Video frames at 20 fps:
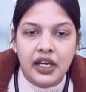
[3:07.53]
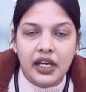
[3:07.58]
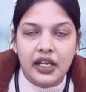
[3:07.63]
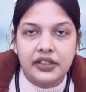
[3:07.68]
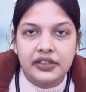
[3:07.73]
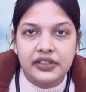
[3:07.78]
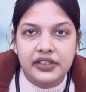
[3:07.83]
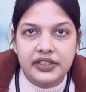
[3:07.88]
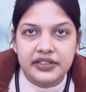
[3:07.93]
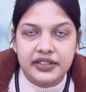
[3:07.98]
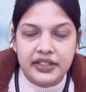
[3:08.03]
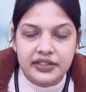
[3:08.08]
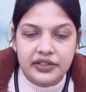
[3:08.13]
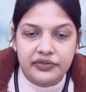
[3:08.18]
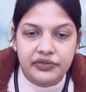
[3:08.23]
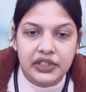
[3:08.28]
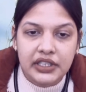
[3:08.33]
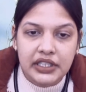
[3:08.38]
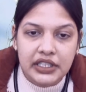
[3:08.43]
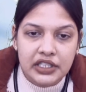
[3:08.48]
and reassess
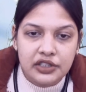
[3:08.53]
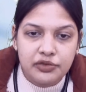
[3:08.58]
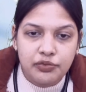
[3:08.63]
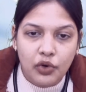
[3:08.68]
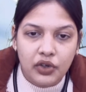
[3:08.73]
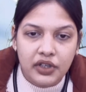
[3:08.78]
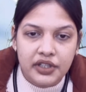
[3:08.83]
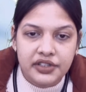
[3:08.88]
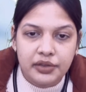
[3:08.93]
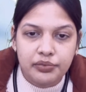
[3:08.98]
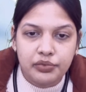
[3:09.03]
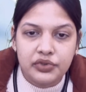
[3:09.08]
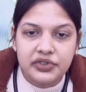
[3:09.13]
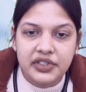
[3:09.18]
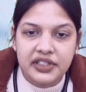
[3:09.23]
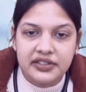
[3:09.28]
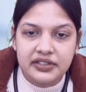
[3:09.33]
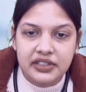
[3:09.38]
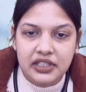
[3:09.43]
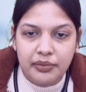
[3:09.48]
after each bolus up to
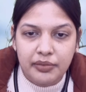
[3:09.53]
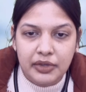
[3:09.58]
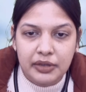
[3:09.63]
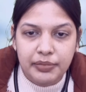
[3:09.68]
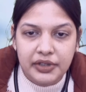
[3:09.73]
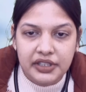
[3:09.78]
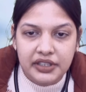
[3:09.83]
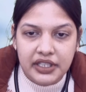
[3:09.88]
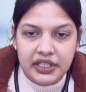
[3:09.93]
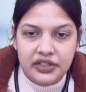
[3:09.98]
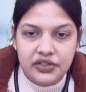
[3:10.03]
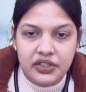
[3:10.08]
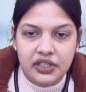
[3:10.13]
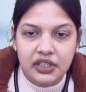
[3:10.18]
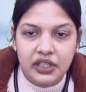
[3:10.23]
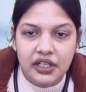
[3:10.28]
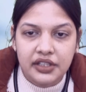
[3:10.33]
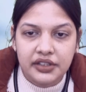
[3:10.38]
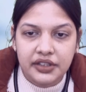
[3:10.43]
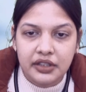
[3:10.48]
60 ml per
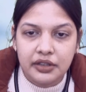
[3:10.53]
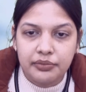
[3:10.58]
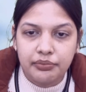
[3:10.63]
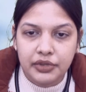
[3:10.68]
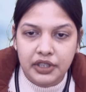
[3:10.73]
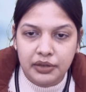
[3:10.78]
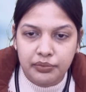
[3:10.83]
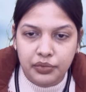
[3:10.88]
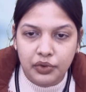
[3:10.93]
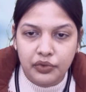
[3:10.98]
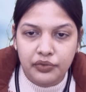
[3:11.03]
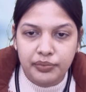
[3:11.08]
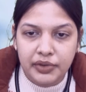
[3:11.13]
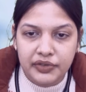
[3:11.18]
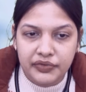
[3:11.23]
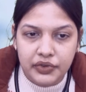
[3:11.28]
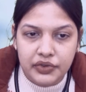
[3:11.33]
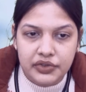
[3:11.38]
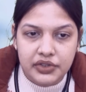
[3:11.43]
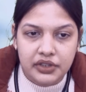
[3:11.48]
kg until improved
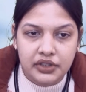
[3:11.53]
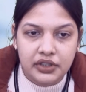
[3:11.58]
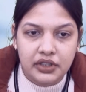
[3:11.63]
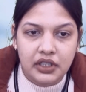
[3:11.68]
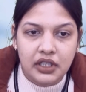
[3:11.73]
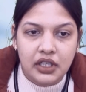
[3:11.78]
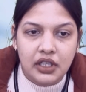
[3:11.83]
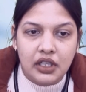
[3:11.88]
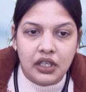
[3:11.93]
perfusion.